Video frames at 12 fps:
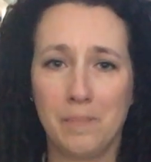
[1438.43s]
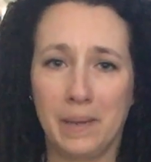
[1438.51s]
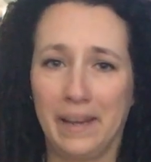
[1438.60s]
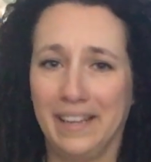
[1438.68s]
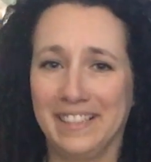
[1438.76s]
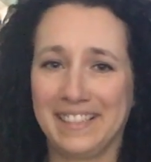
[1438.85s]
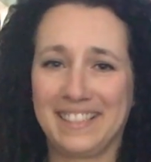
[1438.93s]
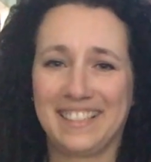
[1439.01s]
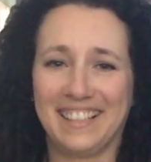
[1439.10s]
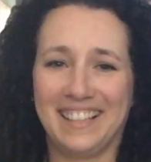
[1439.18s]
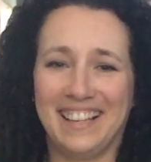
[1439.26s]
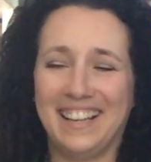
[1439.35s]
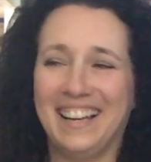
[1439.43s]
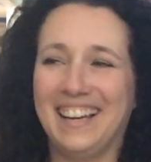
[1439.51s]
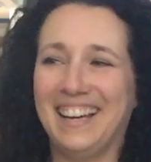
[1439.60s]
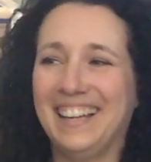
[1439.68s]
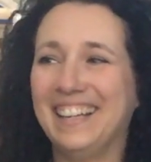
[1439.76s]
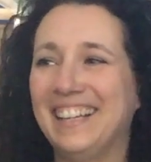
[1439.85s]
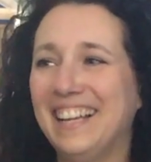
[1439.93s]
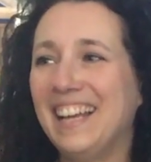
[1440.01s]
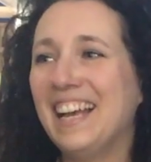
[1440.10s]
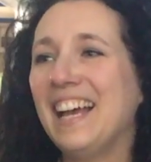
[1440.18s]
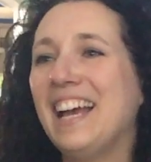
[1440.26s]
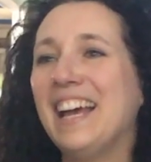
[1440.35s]
pants.
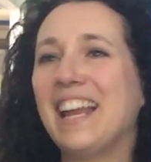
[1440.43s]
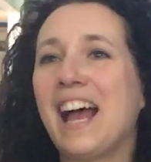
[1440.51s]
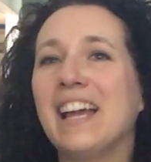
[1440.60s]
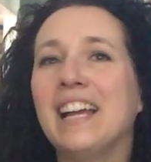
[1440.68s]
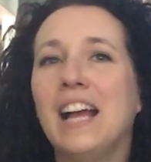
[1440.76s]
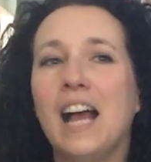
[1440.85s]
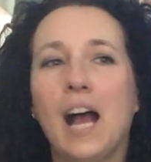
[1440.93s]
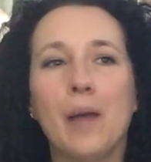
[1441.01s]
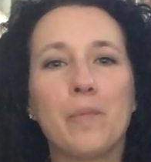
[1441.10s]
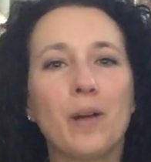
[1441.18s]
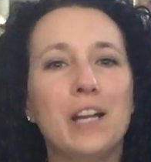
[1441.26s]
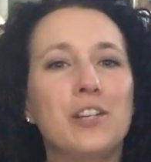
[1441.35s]
And I'm pretty